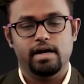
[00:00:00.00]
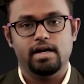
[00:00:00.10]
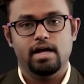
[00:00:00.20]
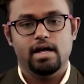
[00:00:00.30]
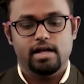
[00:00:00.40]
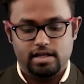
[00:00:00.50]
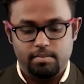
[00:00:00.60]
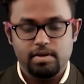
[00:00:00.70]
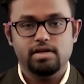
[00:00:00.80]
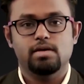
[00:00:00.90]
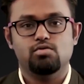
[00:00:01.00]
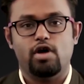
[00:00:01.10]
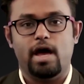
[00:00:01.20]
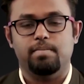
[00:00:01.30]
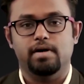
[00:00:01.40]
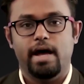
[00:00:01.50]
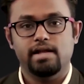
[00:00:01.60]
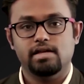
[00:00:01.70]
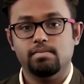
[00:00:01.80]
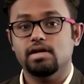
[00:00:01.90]
right, something seems to happen,
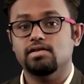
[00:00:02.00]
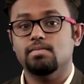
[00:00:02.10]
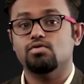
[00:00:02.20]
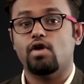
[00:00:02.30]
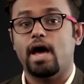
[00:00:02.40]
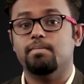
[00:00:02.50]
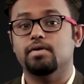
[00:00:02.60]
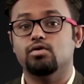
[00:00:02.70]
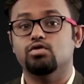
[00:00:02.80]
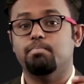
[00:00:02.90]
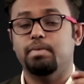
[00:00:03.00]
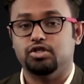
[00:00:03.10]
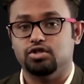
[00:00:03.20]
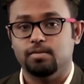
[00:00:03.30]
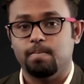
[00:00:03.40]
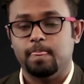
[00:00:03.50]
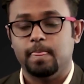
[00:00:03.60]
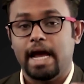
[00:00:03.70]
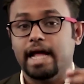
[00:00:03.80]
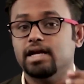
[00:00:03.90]
and something seems to happen to the pitch.
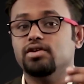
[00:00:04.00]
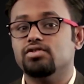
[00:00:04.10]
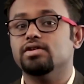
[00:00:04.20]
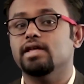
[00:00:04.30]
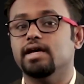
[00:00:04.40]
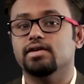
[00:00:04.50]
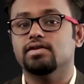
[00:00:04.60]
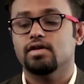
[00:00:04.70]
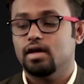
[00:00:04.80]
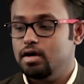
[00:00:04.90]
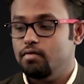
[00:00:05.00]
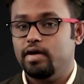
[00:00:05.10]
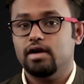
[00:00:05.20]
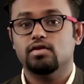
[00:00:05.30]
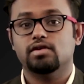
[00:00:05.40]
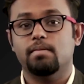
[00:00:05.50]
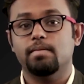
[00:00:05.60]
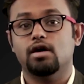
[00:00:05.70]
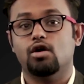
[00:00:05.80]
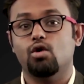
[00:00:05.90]
And the interesting thing is, when it was
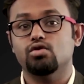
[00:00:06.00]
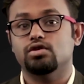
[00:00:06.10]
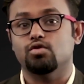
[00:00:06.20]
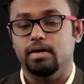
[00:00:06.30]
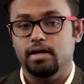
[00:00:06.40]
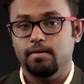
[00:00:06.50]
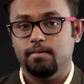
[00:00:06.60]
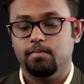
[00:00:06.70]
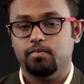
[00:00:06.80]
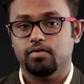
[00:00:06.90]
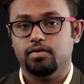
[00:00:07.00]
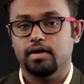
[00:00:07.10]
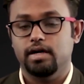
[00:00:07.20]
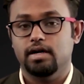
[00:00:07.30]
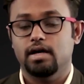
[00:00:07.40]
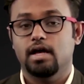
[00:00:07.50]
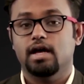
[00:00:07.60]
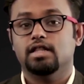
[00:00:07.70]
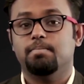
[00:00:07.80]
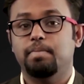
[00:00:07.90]
coming closer to me, right,
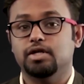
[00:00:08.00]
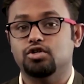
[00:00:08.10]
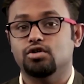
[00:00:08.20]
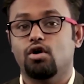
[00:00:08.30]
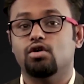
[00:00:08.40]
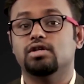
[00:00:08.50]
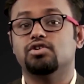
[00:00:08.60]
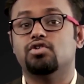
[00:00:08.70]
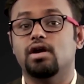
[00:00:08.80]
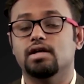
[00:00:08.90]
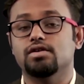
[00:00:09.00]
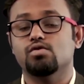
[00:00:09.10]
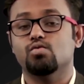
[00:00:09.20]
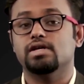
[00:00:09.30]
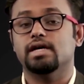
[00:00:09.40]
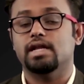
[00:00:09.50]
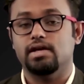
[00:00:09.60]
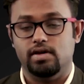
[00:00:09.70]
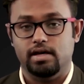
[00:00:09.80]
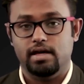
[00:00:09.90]
the pitch or the shrillness was
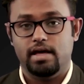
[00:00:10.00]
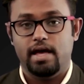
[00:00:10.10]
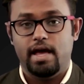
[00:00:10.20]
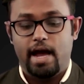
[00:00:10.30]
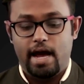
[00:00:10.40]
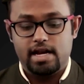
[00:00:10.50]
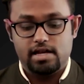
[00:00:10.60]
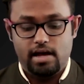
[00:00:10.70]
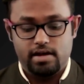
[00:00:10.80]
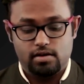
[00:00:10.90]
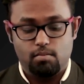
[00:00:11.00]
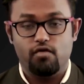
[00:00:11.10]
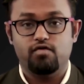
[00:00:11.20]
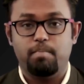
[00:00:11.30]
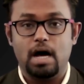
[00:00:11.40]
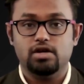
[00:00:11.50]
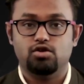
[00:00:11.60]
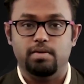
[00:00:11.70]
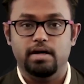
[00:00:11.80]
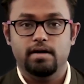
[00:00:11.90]
increasing. And as it moved past
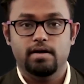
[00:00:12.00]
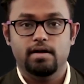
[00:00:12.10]
me,